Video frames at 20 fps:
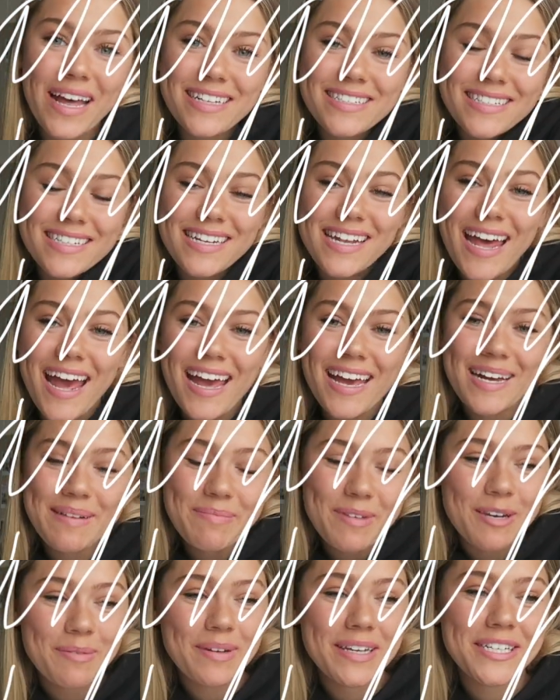and today
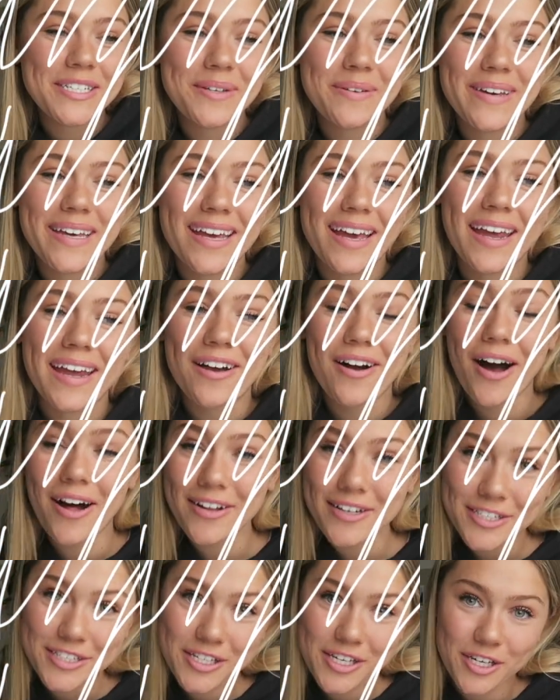I'm going to be doing a
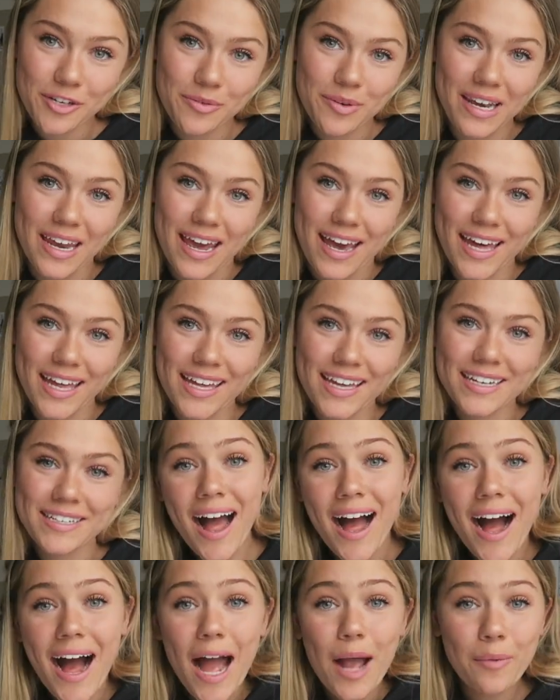college Q&A.
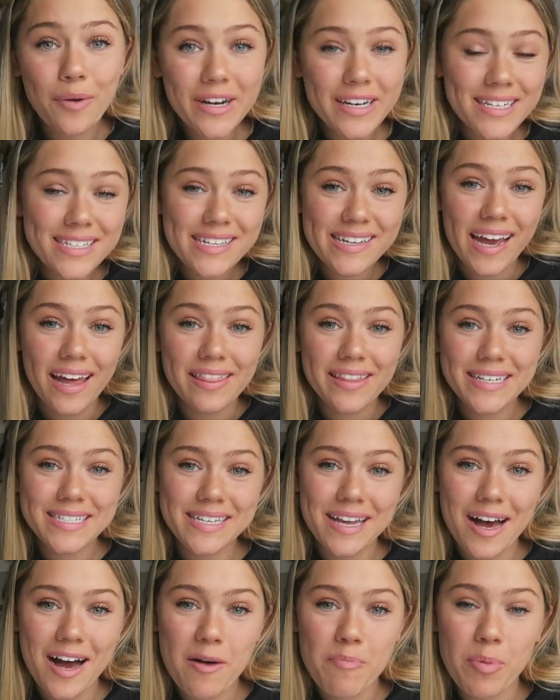I wanted to get
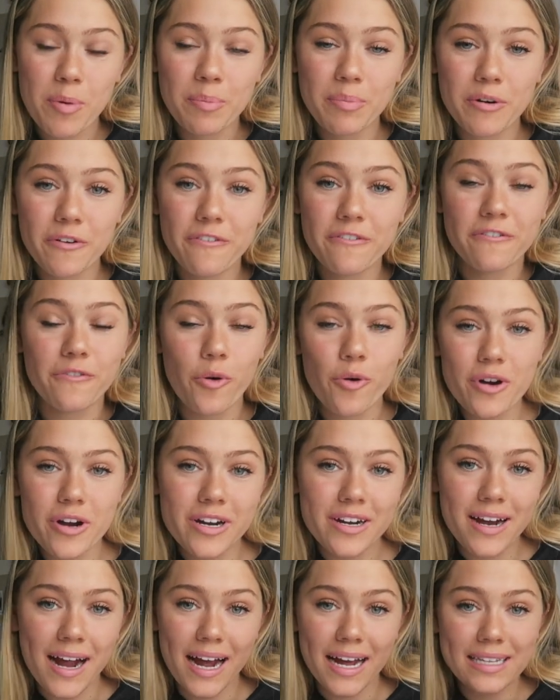this up
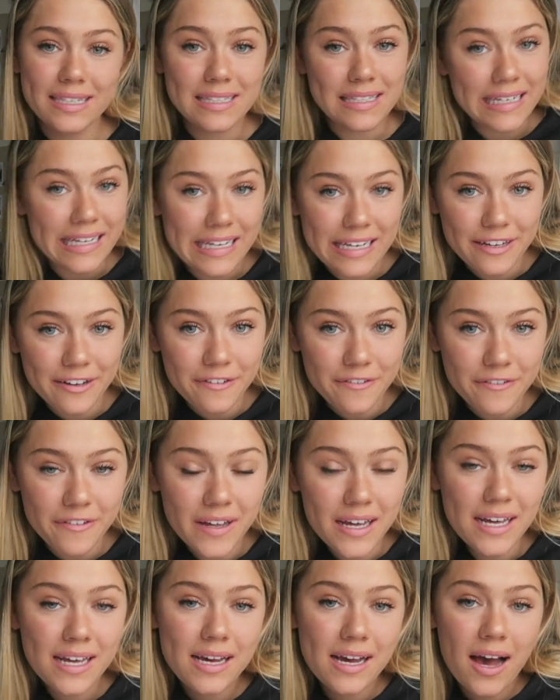before I
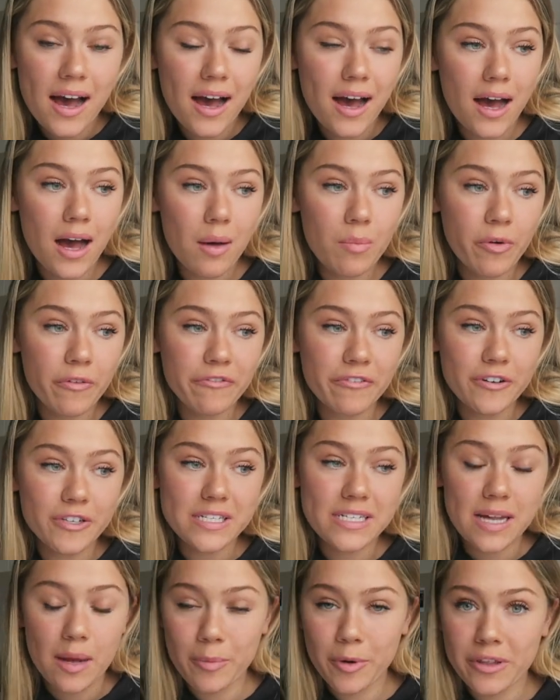leave for
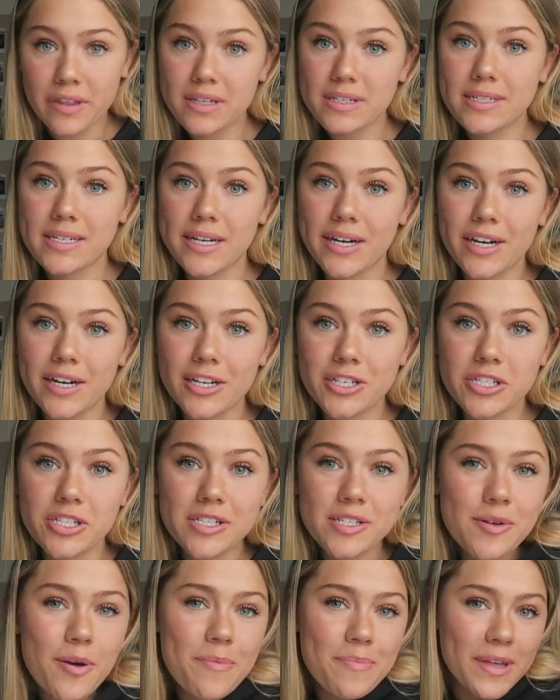summer this year,
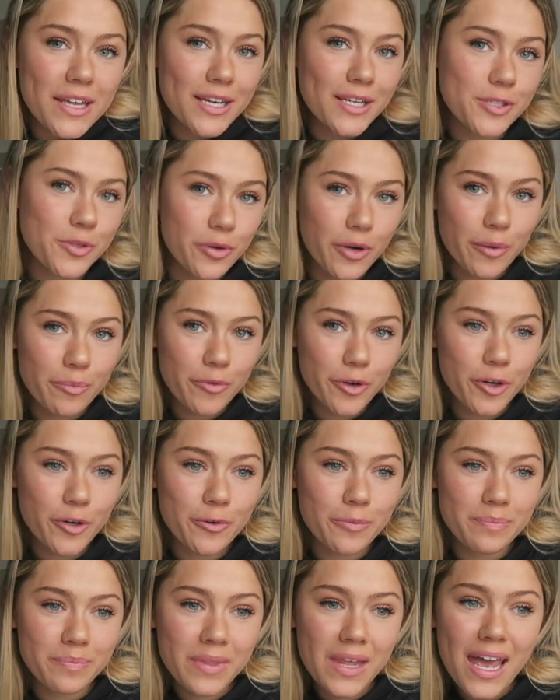just so I'm in a dorm
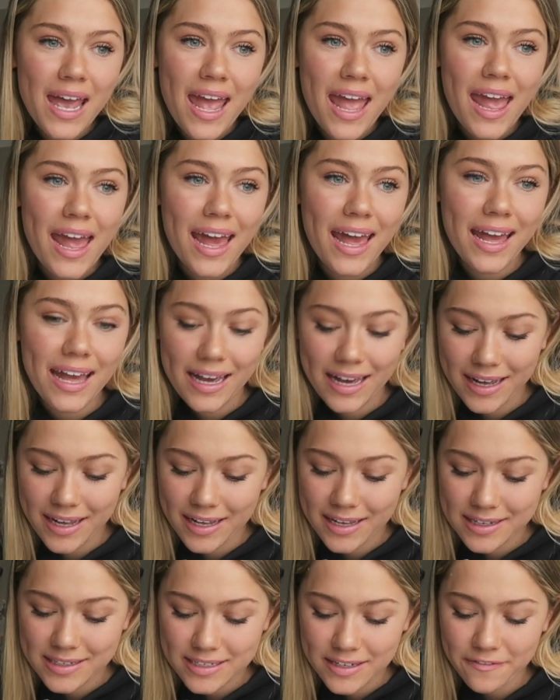room
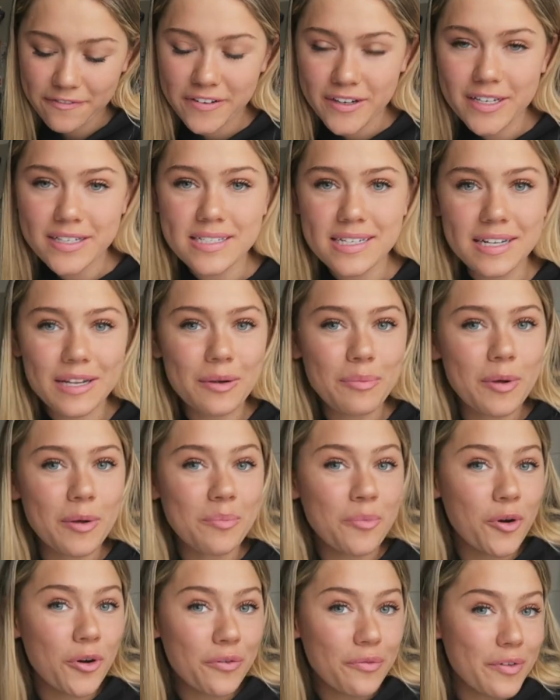and it feels a little
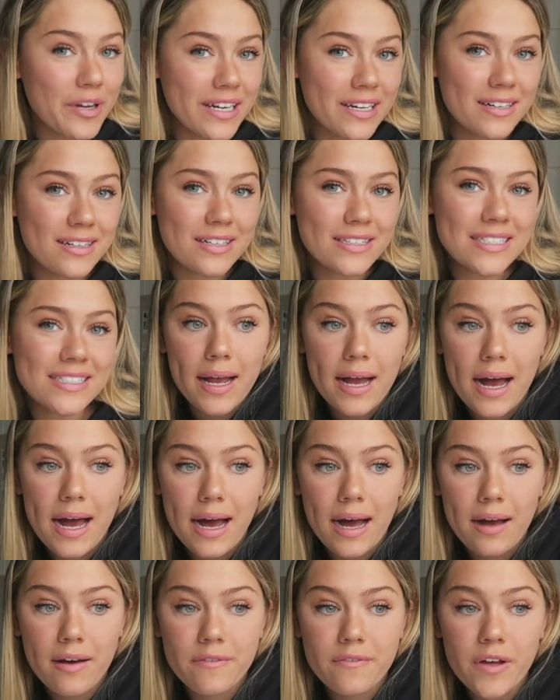bit more real. I
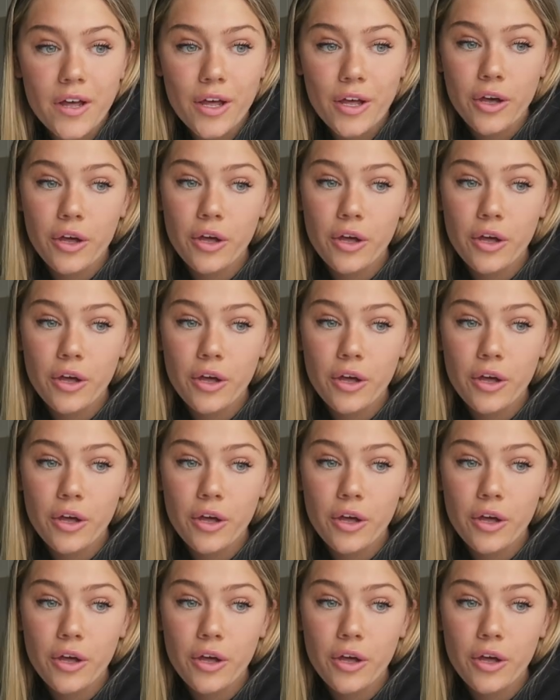have